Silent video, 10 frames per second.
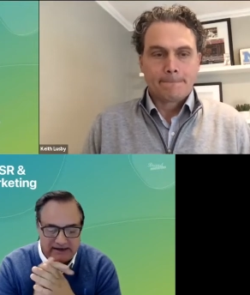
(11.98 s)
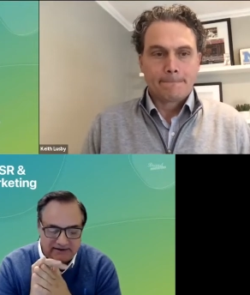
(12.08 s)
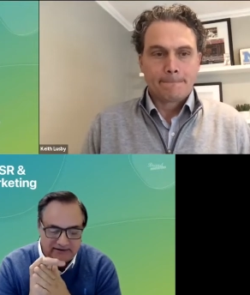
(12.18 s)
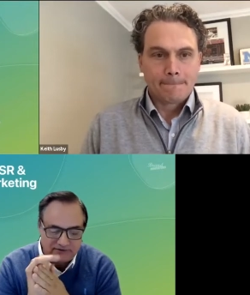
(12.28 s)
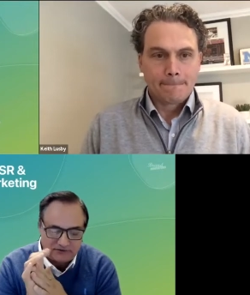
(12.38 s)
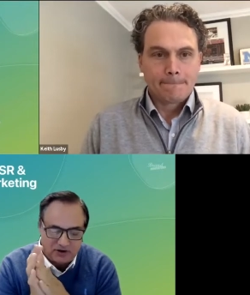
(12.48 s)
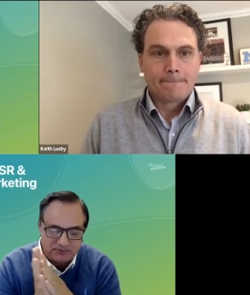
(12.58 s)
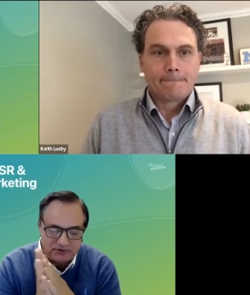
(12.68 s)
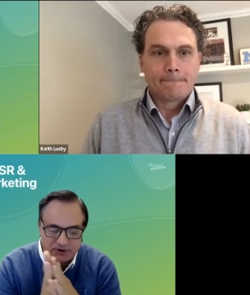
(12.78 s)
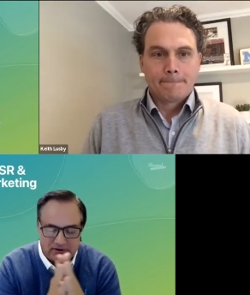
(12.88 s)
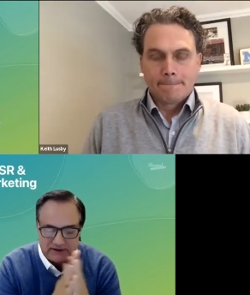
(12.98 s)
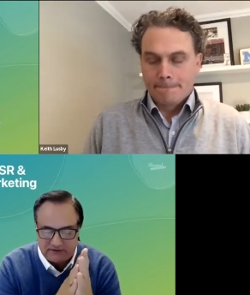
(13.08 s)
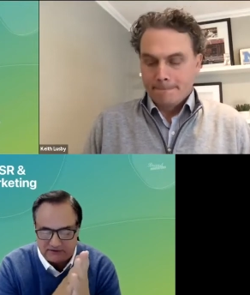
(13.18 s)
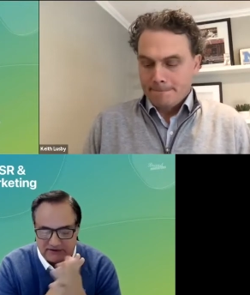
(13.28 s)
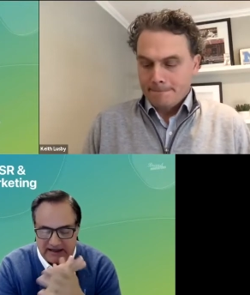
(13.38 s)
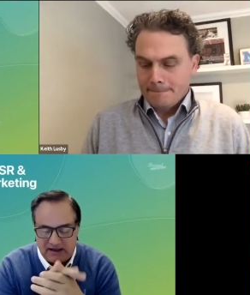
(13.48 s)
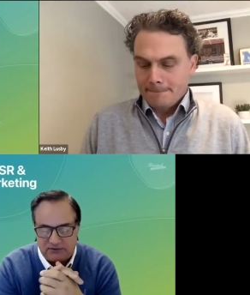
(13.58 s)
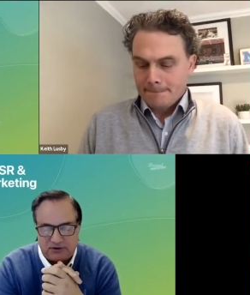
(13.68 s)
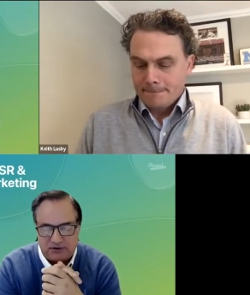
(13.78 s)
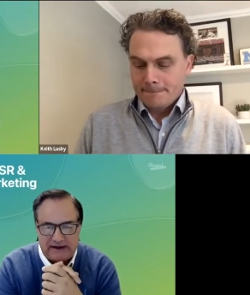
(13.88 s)
Speaker 1: And so I'm curious is how
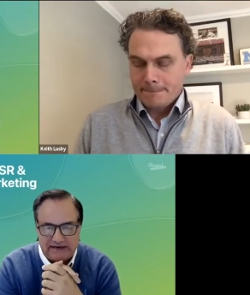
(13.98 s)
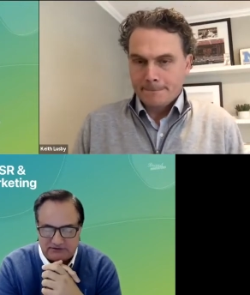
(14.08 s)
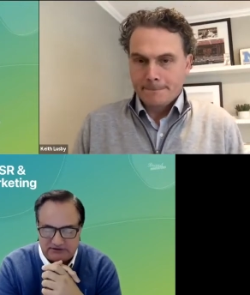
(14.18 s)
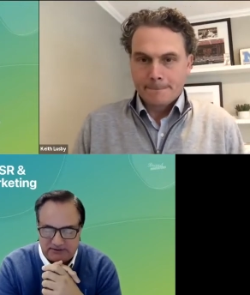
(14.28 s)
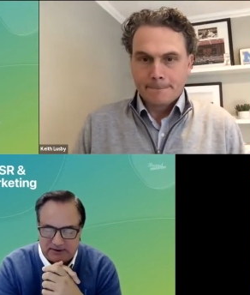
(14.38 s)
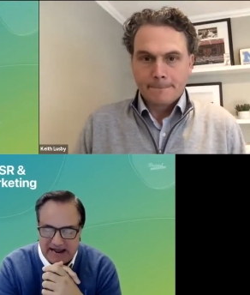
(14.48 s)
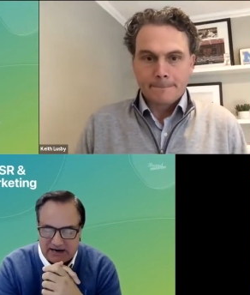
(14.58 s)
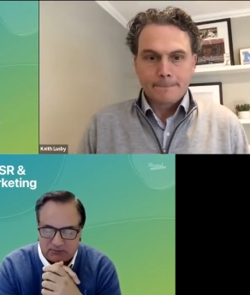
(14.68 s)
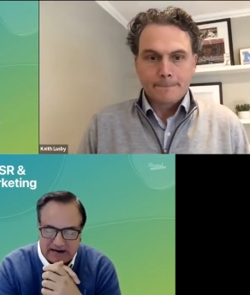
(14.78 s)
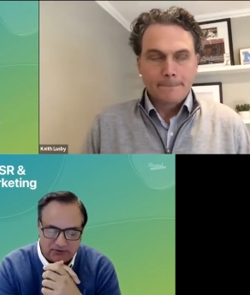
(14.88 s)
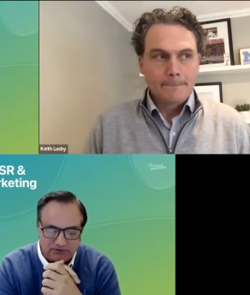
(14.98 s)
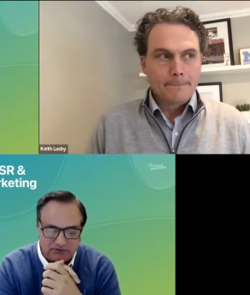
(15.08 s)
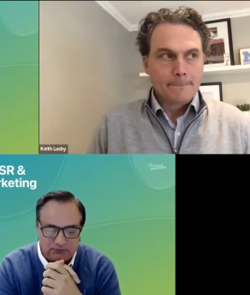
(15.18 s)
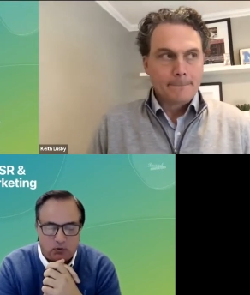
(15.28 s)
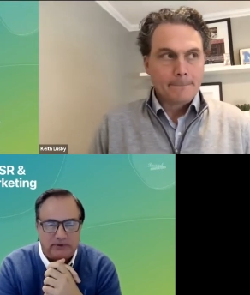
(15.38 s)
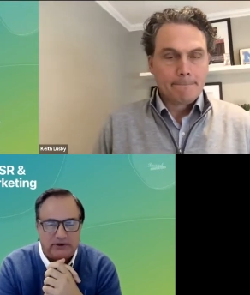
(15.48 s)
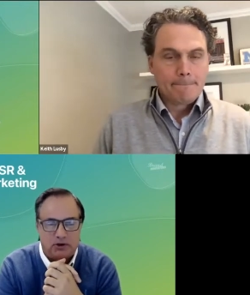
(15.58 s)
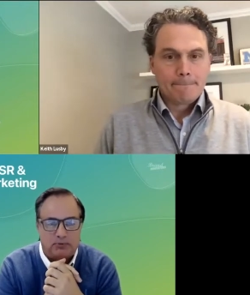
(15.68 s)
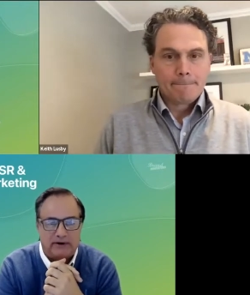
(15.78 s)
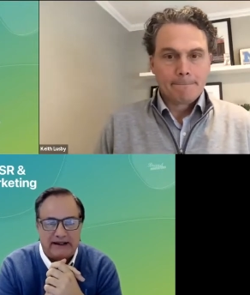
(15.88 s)
your agency background is informing your
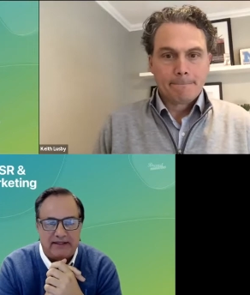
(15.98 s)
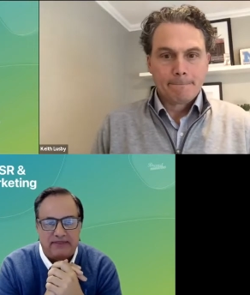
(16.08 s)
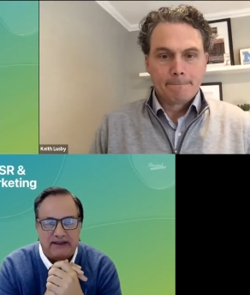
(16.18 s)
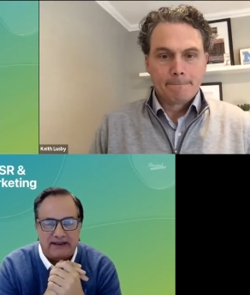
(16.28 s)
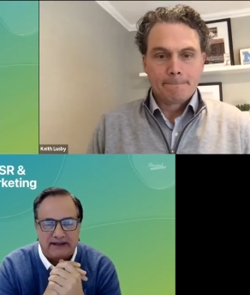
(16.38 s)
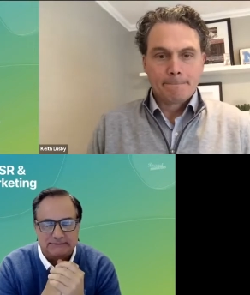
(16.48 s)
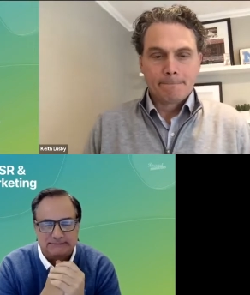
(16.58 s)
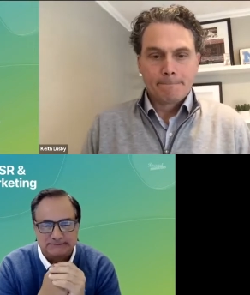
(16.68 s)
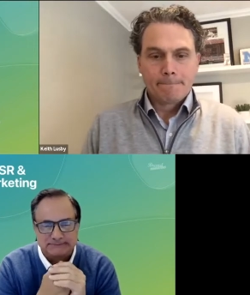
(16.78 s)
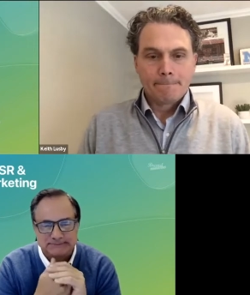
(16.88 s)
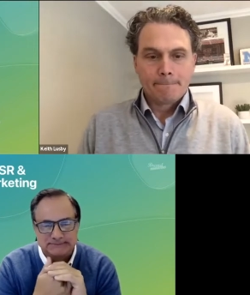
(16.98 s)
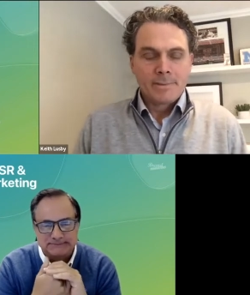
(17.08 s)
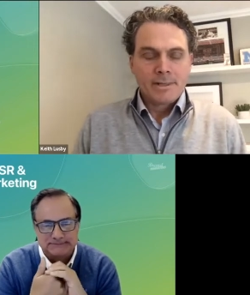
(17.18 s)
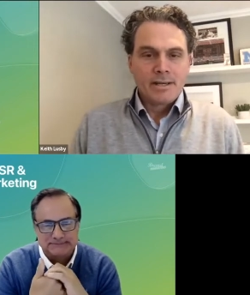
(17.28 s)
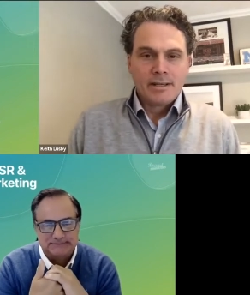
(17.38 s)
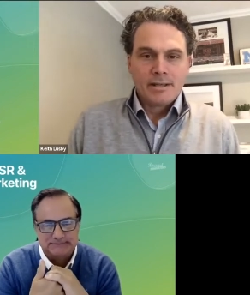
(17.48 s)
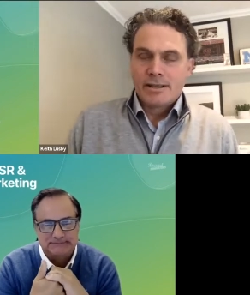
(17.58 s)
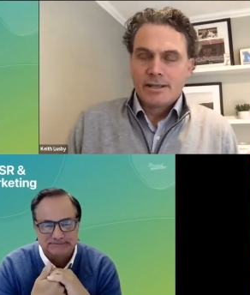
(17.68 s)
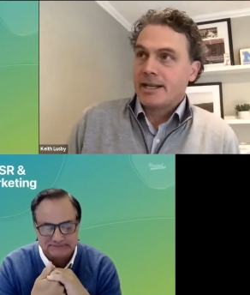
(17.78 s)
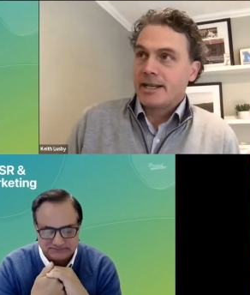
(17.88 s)
brand thinking.
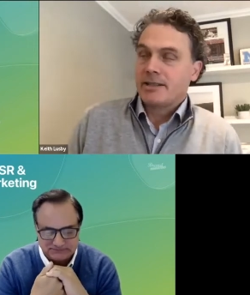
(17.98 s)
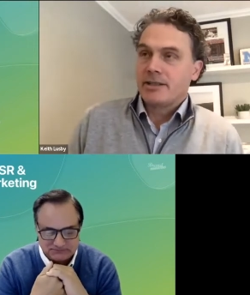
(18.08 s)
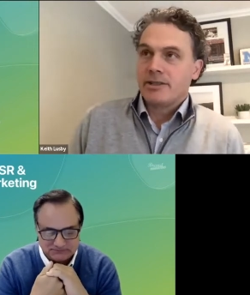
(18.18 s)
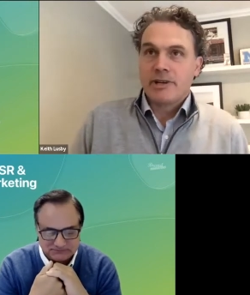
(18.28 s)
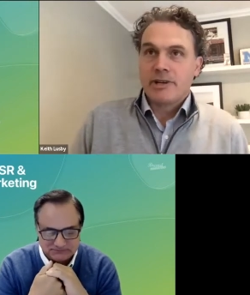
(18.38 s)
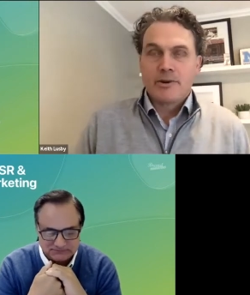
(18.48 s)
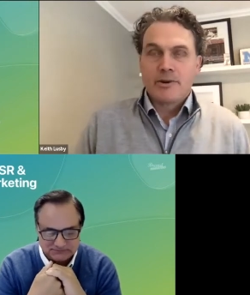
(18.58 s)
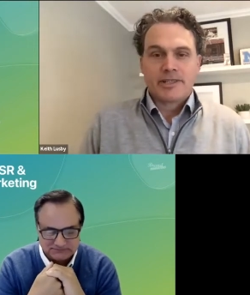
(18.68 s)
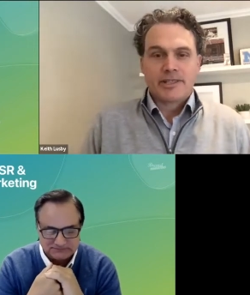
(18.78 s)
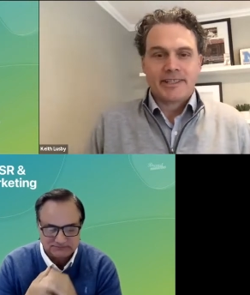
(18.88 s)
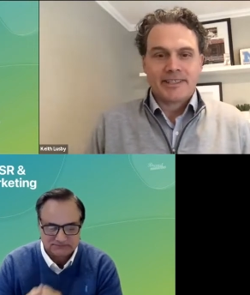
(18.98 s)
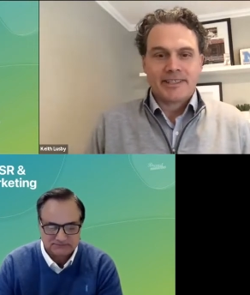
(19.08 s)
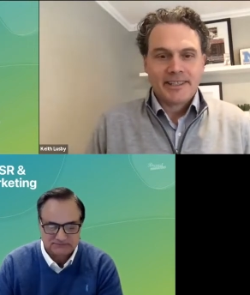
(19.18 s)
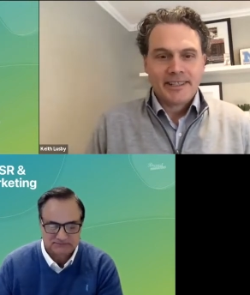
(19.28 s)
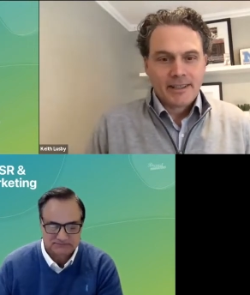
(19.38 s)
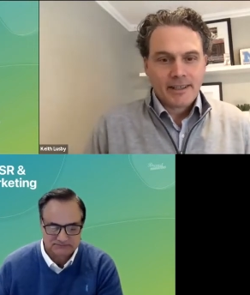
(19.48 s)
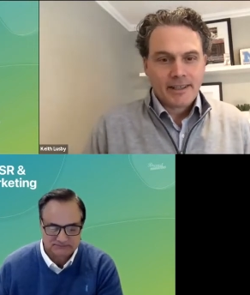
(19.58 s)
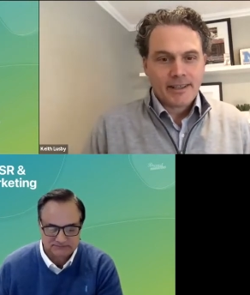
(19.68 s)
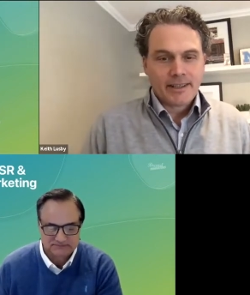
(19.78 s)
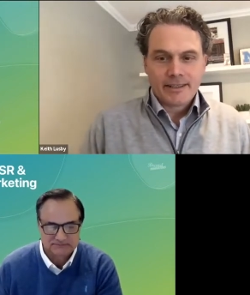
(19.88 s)
Speaker 2: Yeah, no, great question. And I
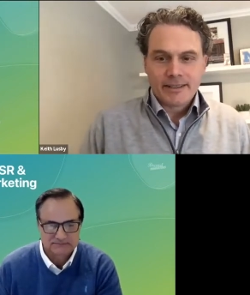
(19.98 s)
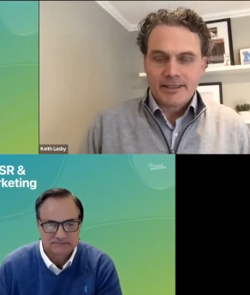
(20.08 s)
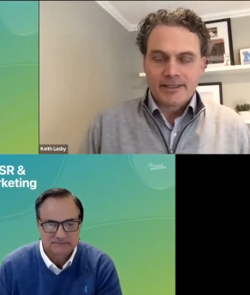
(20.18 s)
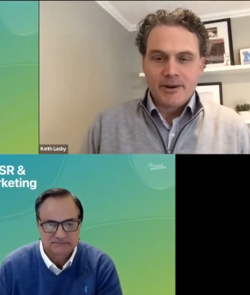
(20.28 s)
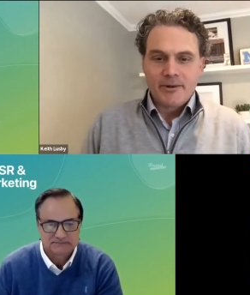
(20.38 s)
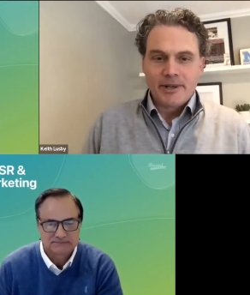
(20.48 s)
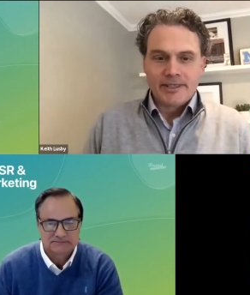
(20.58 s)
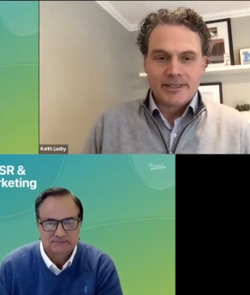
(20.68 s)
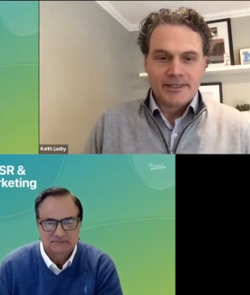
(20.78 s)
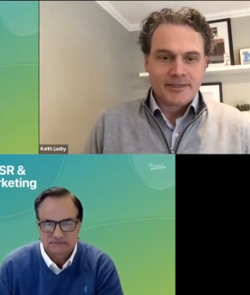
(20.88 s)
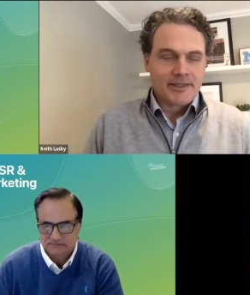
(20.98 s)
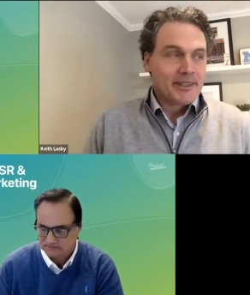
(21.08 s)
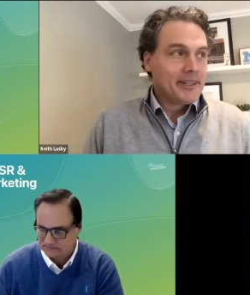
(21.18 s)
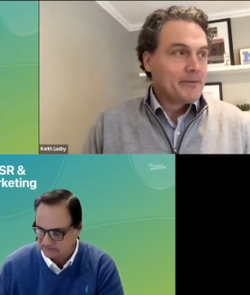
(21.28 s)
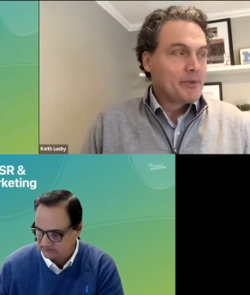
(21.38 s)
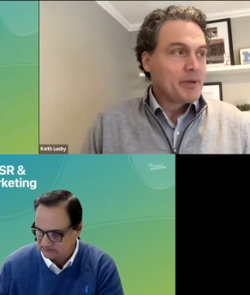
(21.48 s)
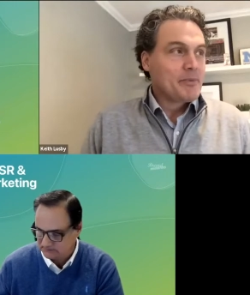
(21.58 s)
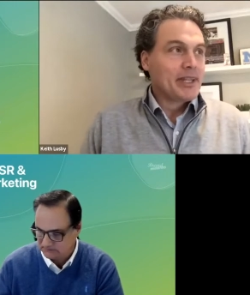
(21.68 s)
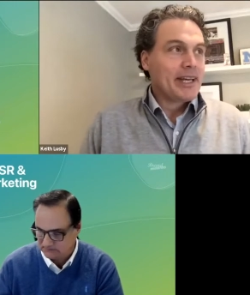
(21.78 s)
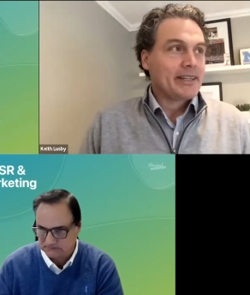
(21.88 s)
think it's it's always there's people
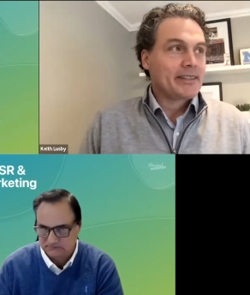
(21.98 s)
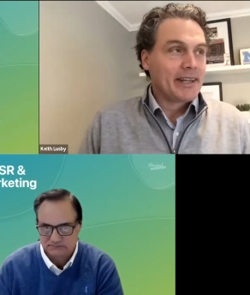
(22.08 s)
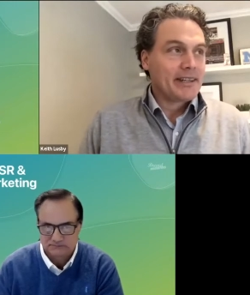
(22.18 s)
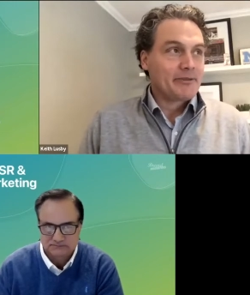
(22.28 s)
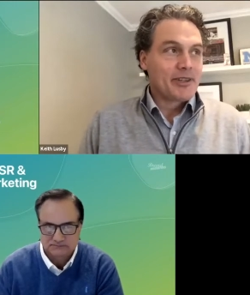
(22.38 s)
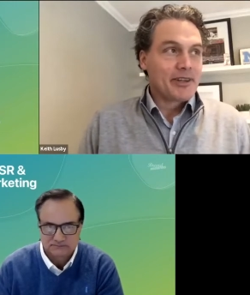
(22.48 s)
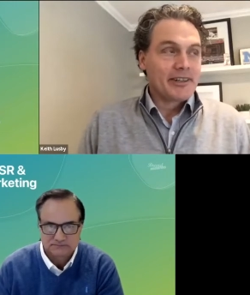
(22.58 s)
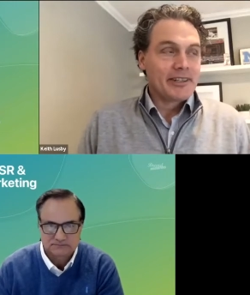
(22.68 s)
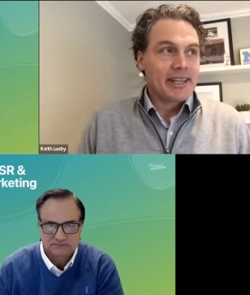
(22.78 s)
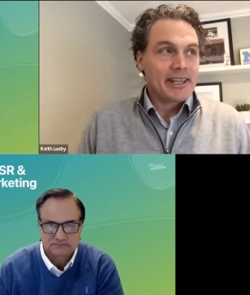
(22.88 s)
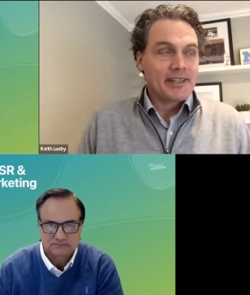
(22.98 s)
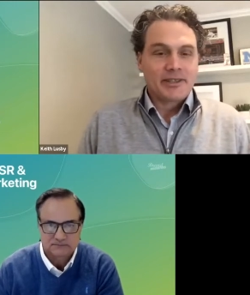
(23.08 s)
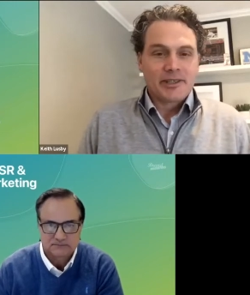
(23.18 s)
that kind of start in the agency